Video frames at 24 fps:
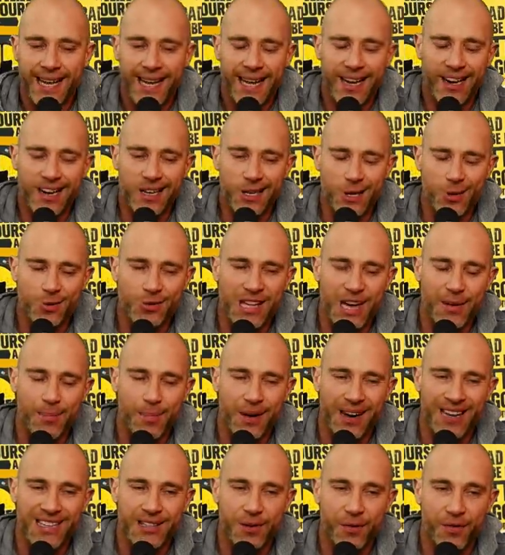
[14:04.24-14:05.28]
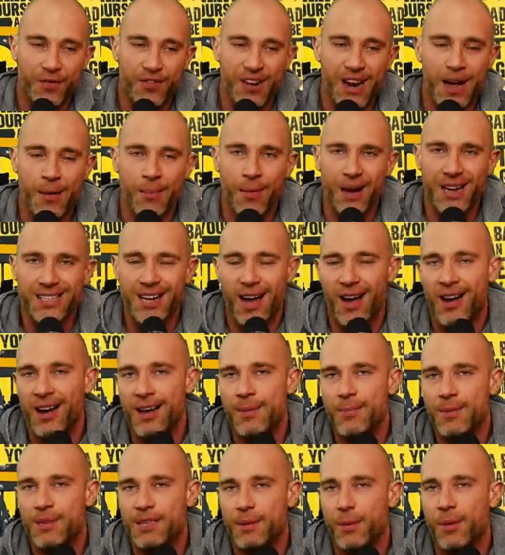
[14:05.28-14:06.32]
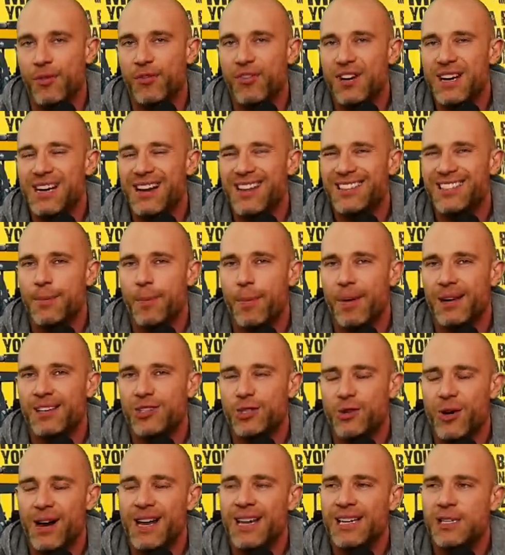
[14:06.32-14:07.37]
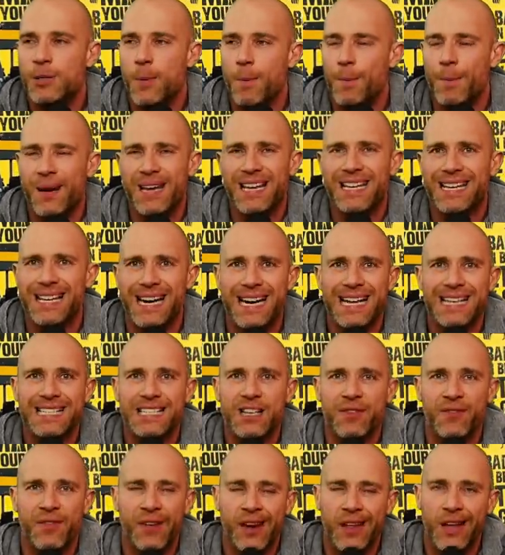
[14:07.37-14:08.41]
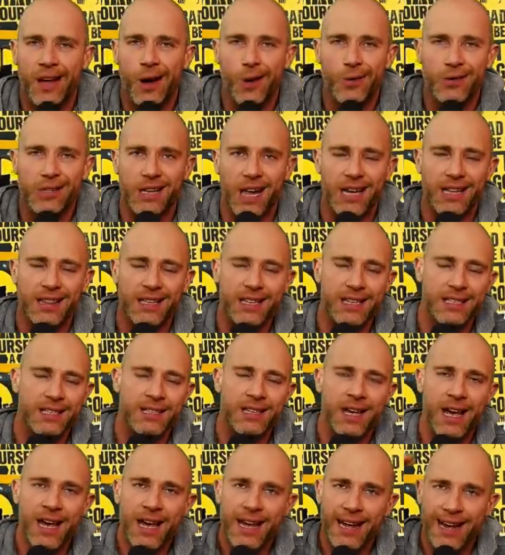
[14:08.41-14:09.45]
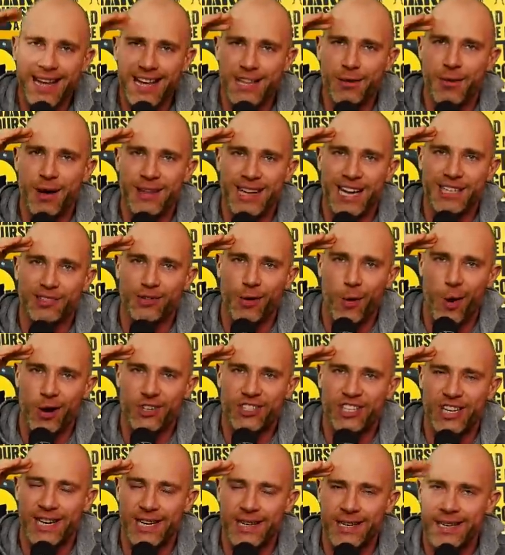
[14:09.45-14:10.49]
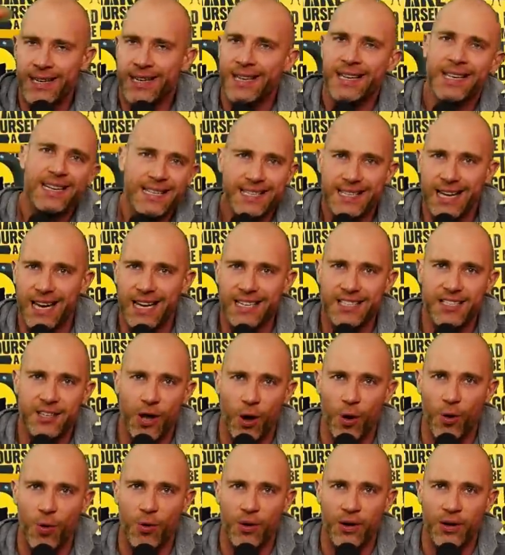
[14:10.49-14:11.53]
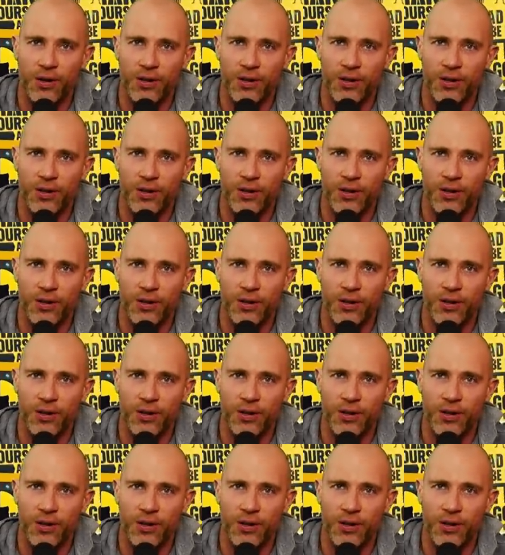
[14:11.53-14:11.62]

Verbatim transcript: And I use that money to free up my time because I'm a freelancer by trade to make crazy videos like this. Either way, thanks for watching. See you soon.